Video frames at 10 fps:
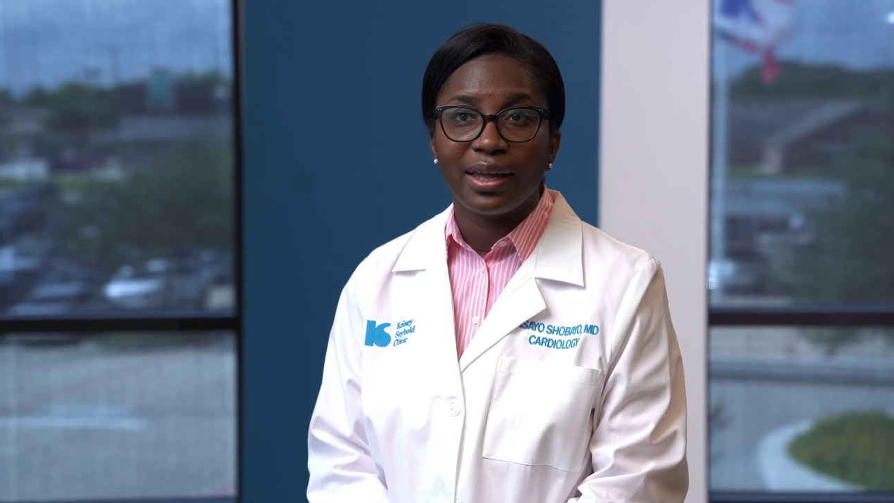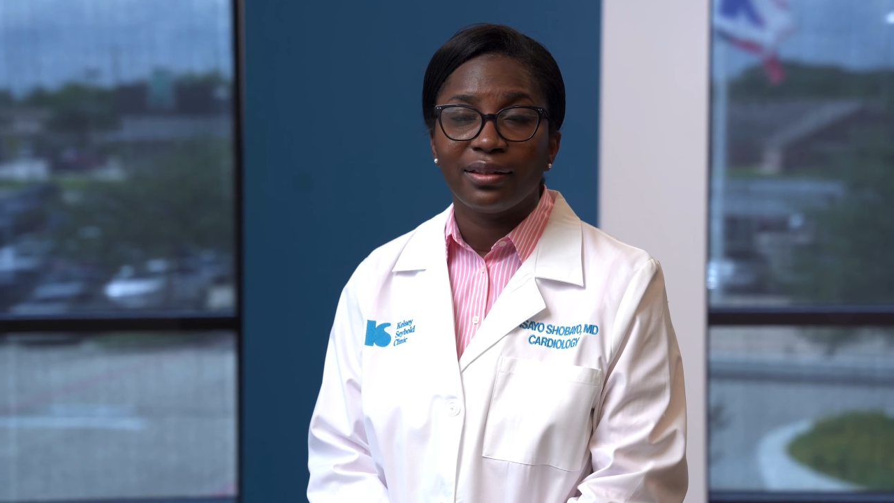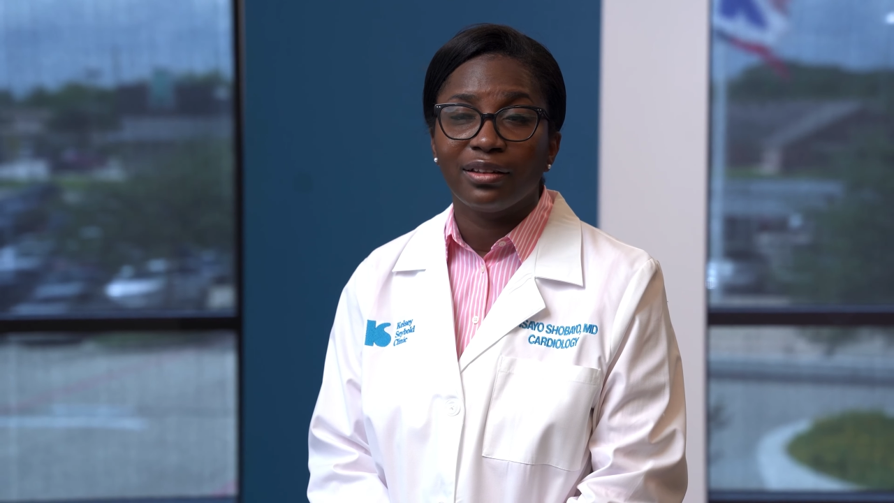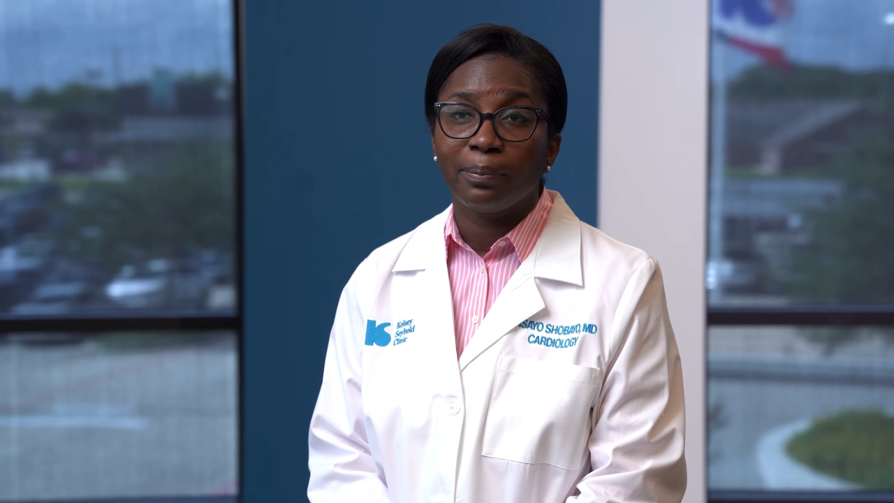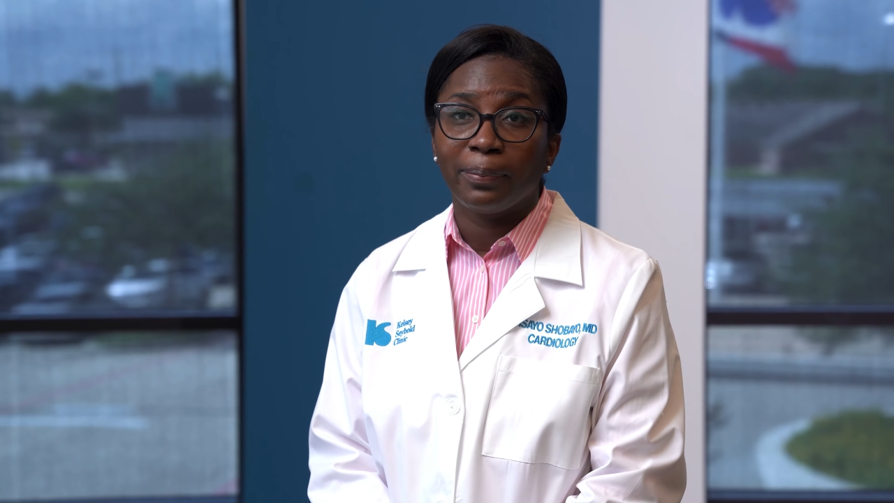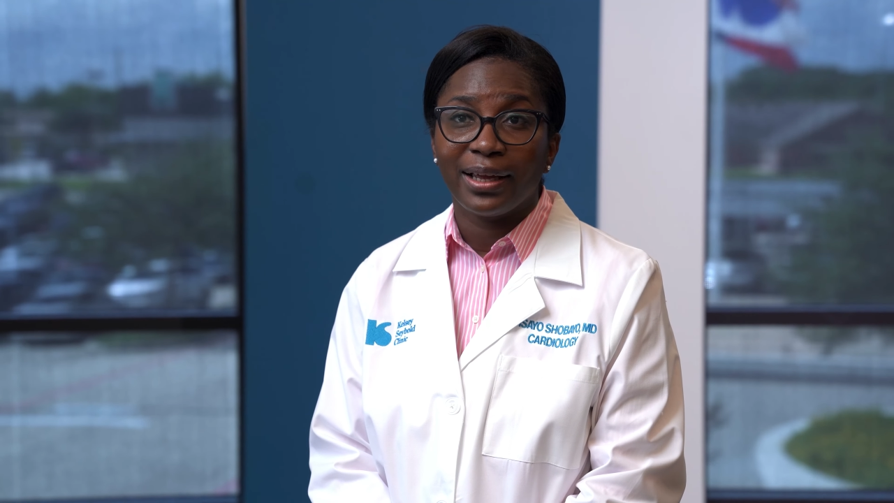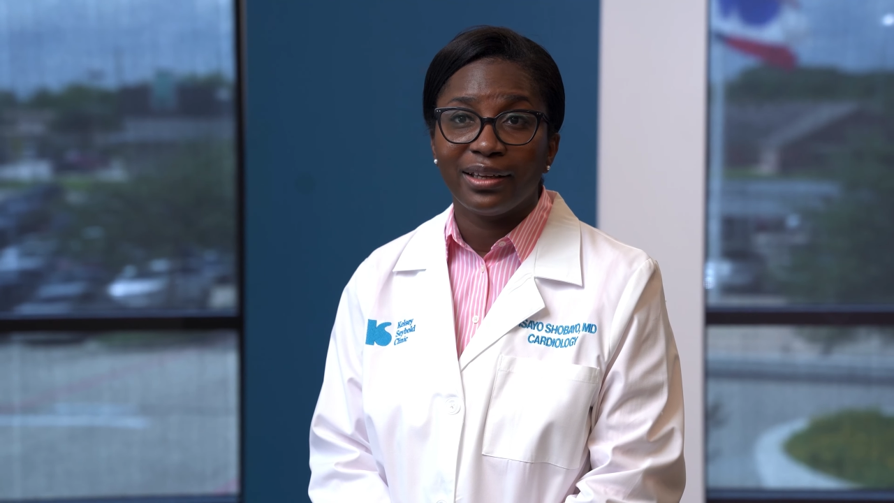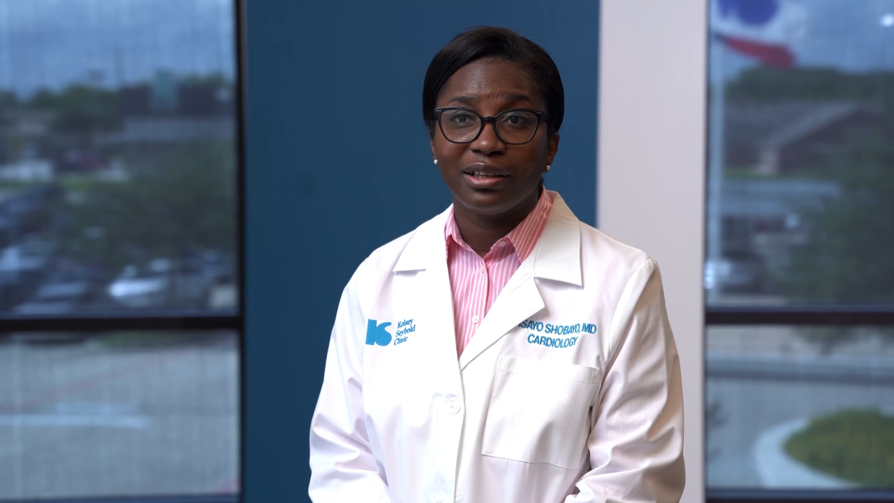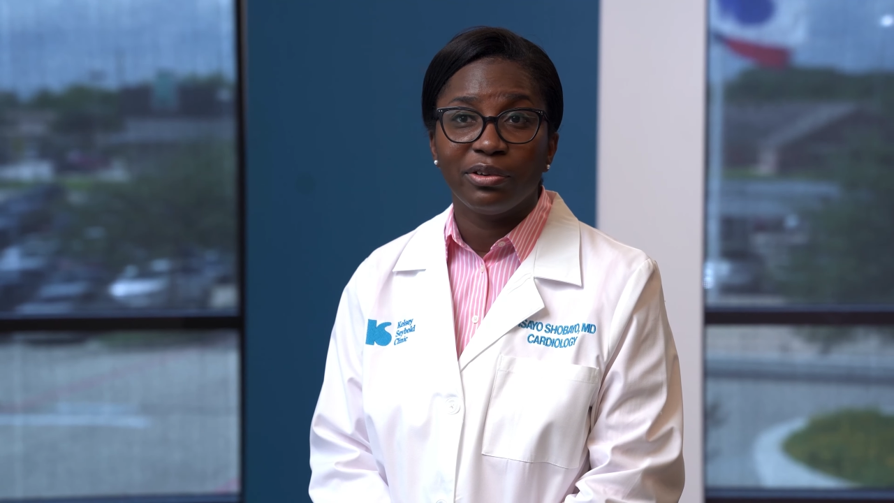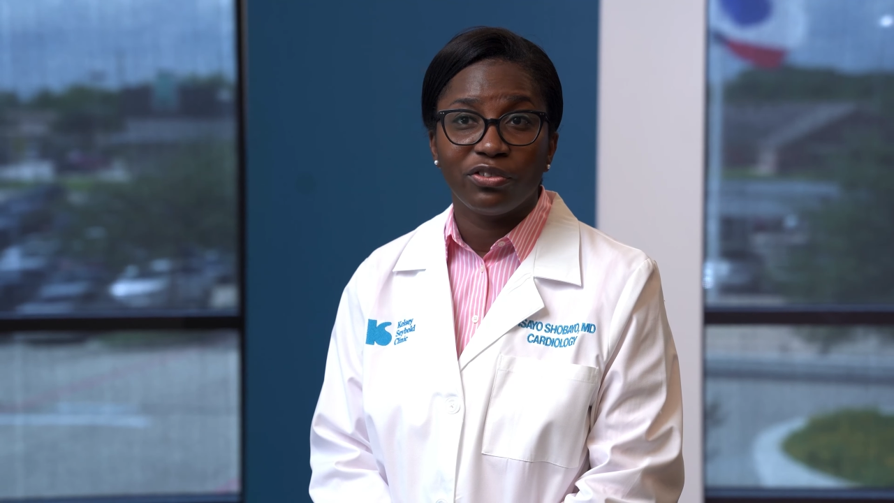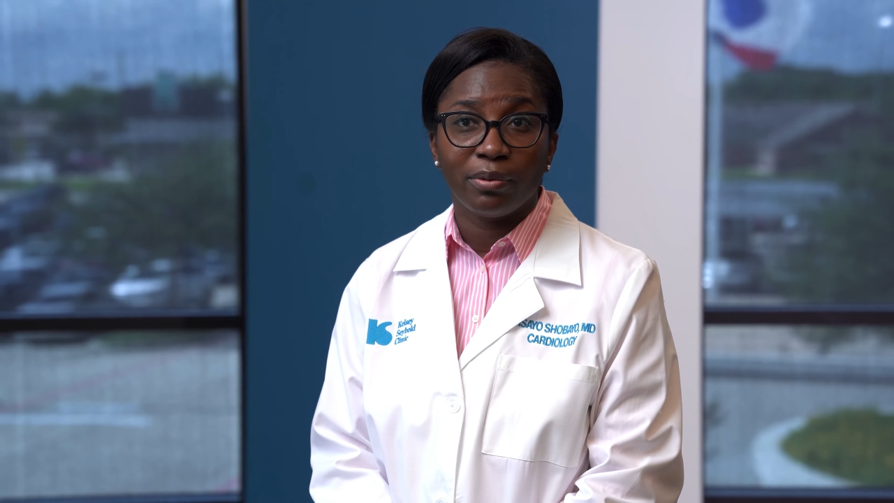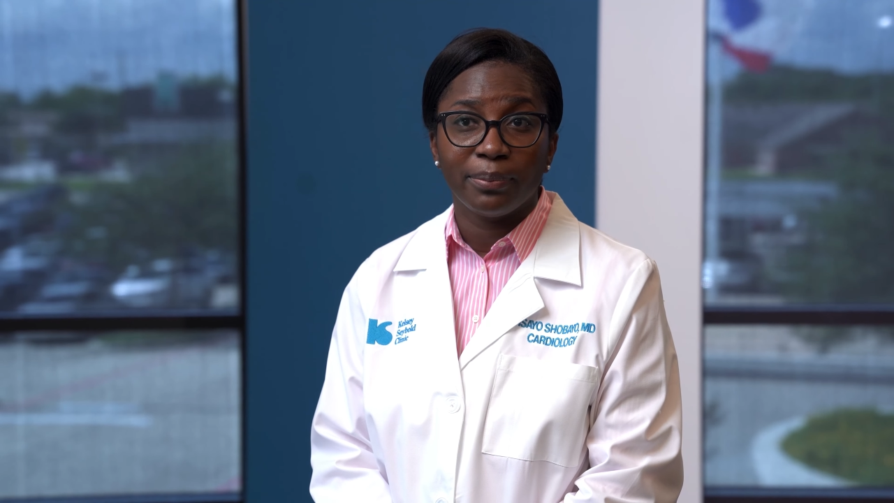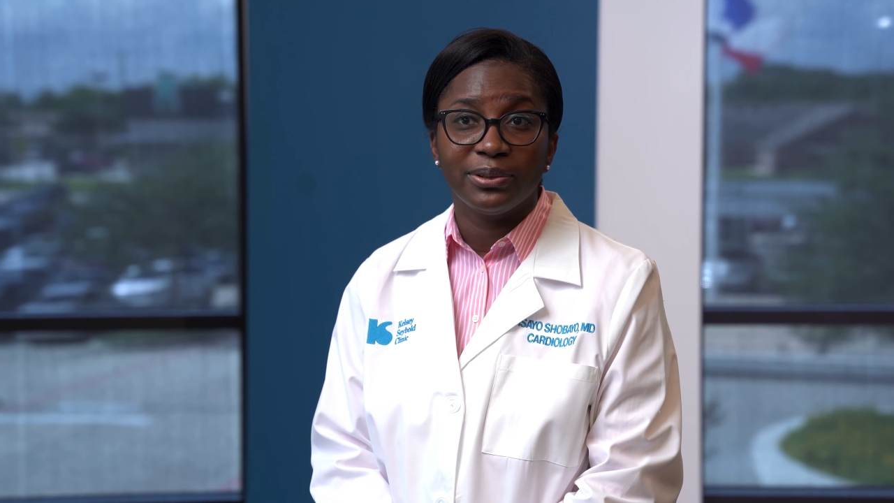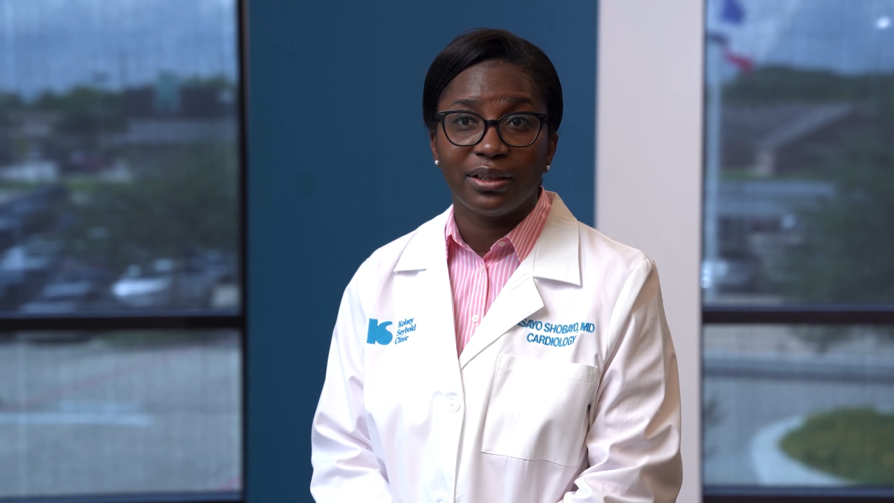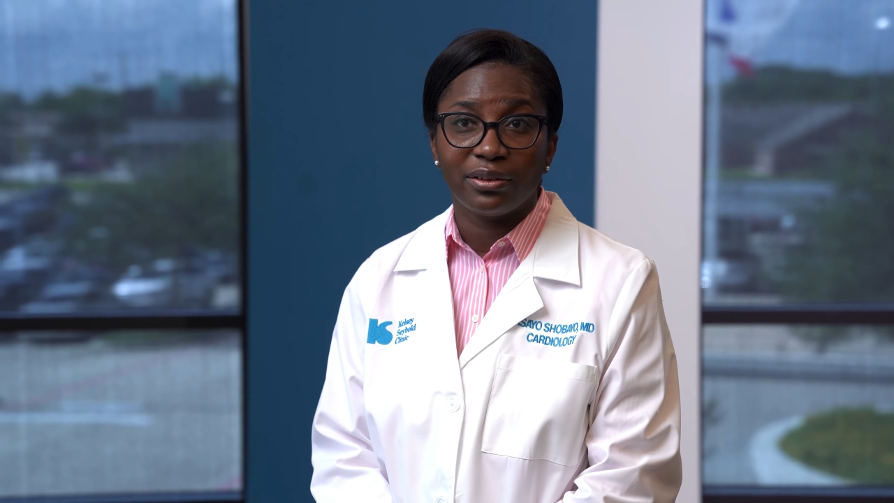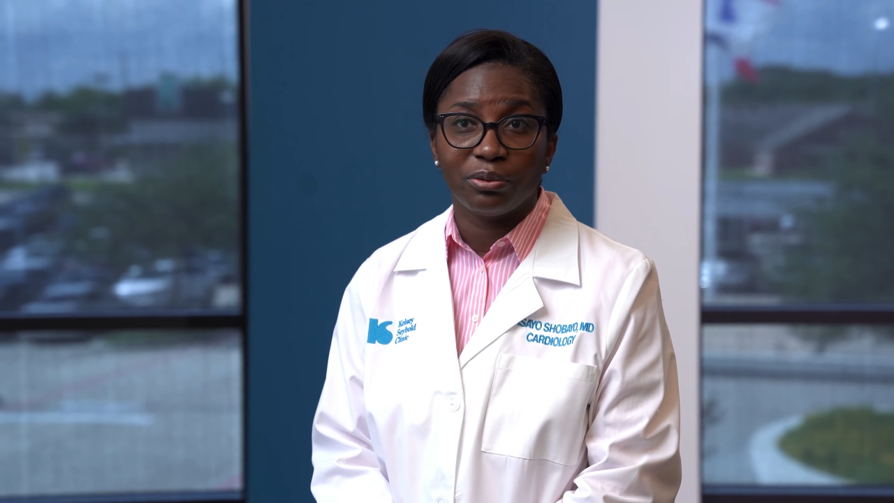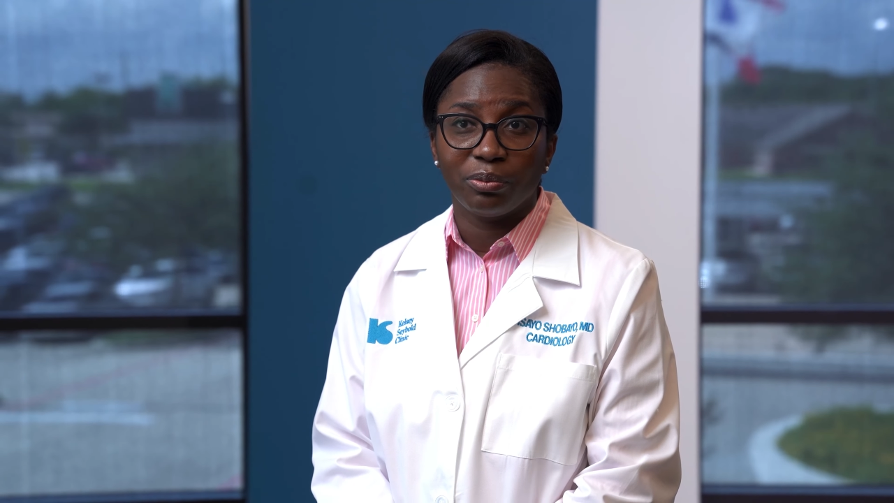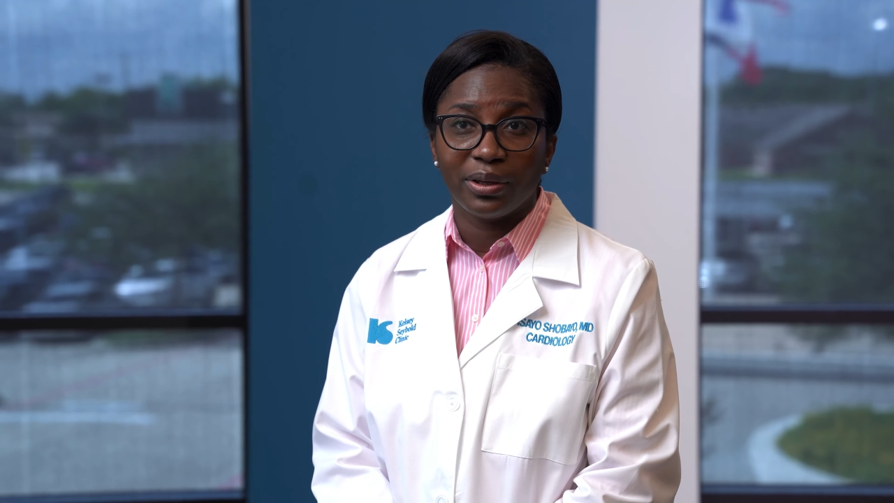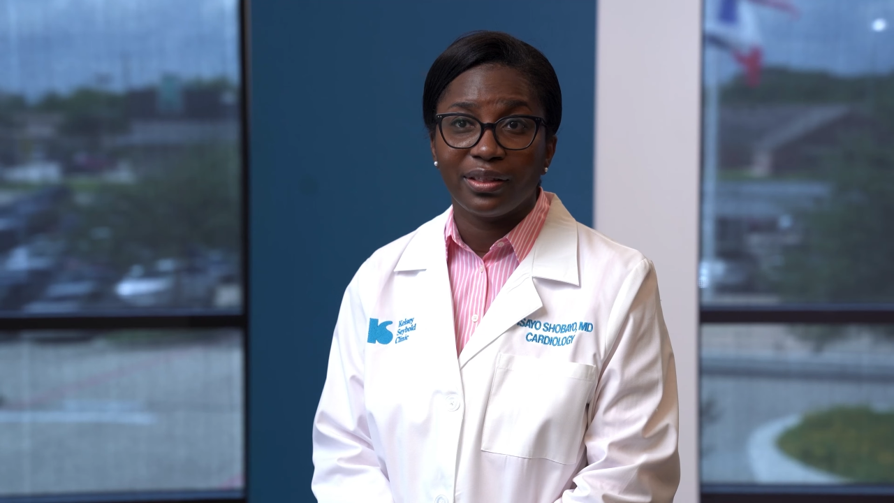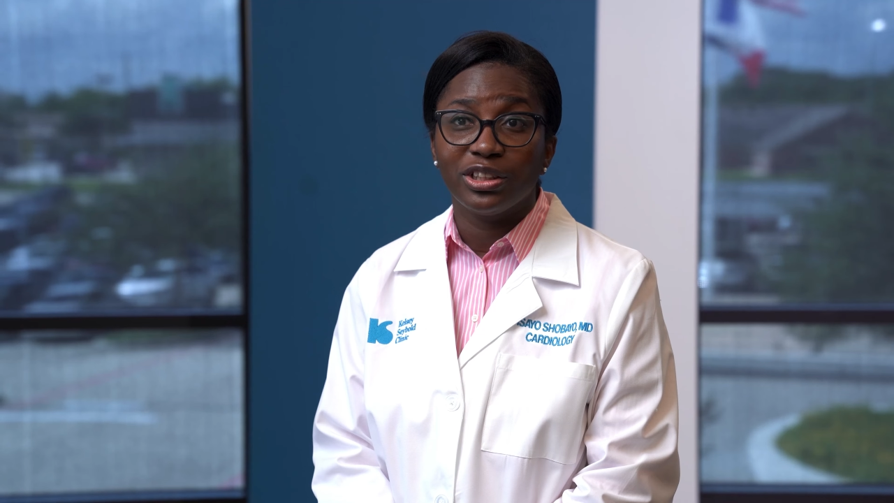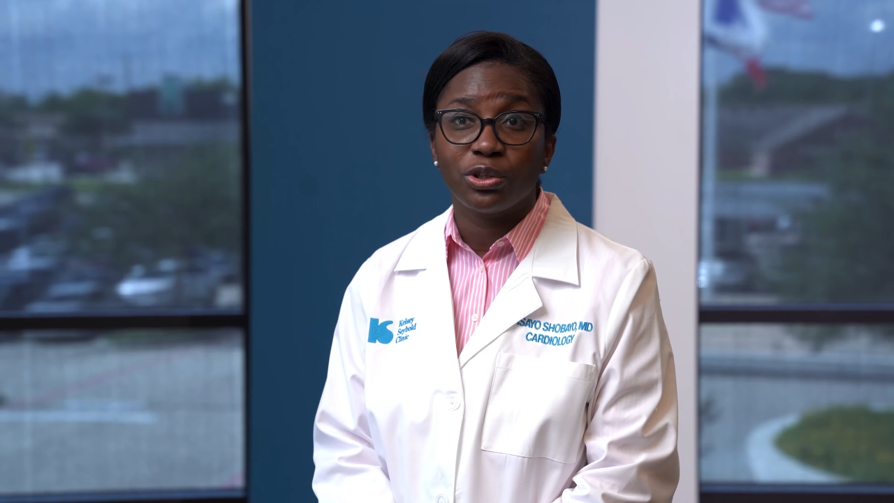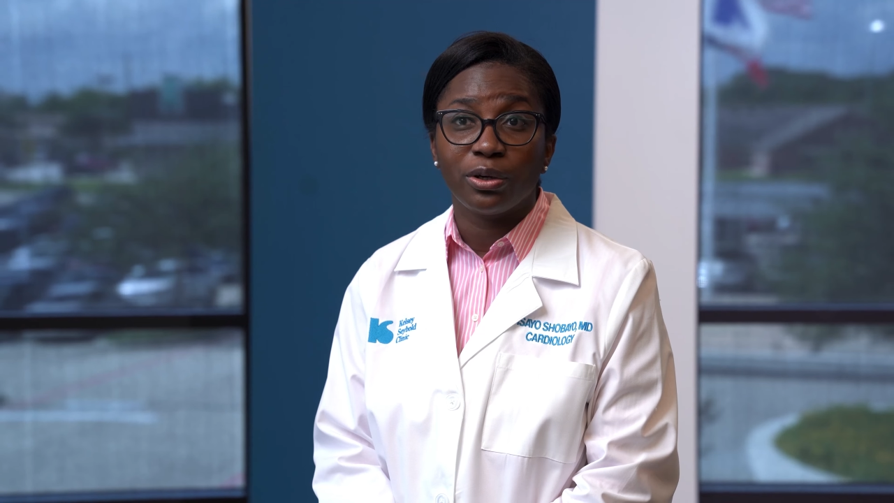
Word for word: and that the plan that we've come up together with is